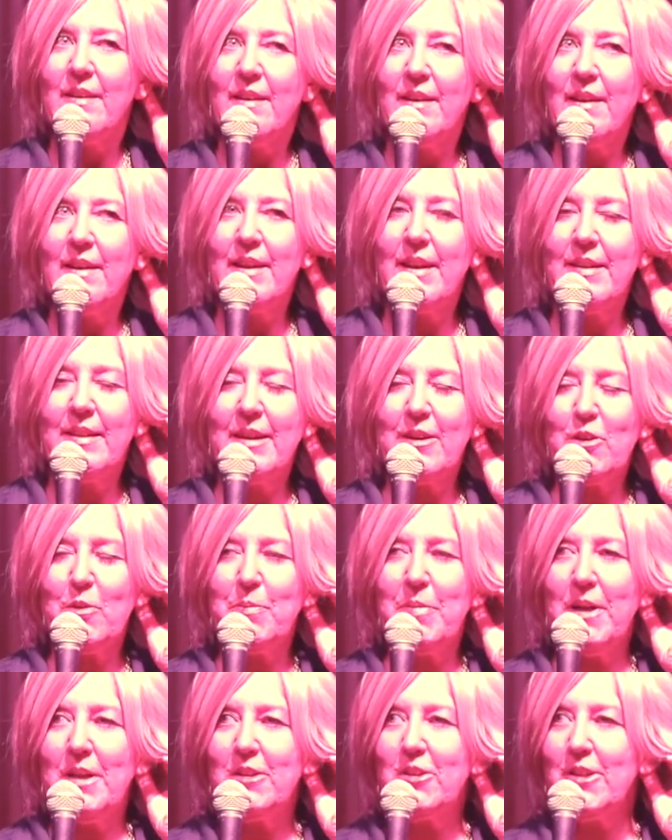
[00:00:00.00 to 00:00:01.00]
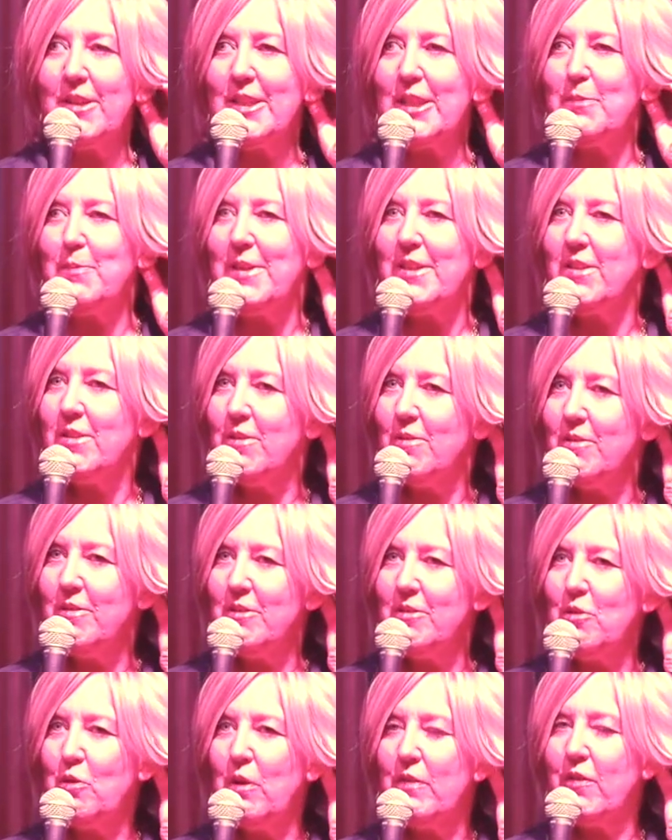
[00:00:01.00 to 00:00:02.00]
And I'd like to apologize to my
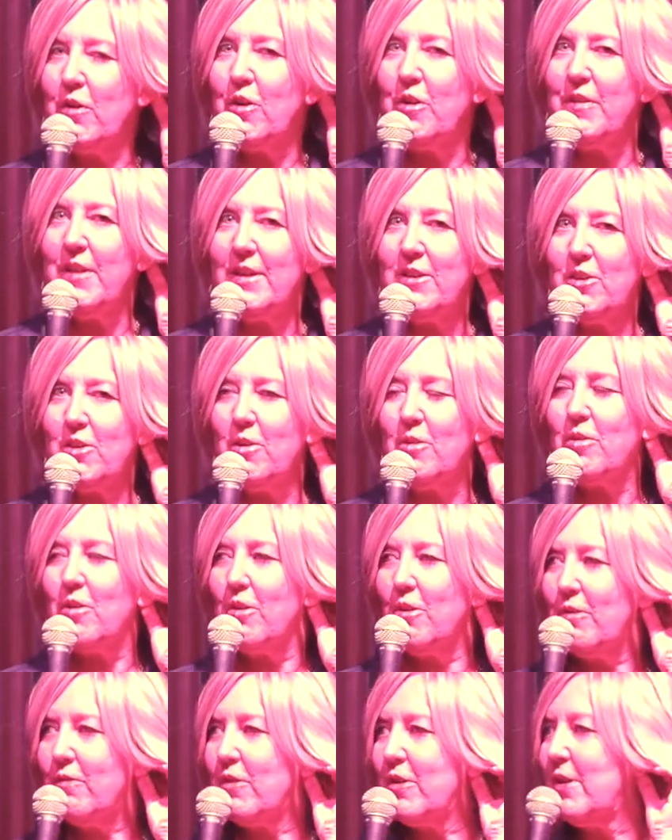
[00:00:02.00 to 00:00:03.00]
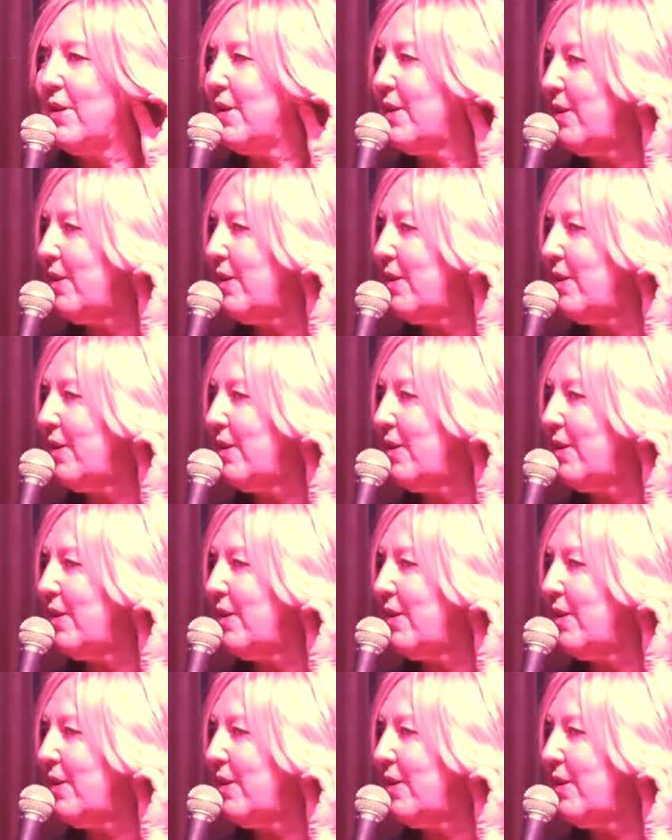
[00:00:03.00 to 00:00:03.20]
students who have heard that joke over and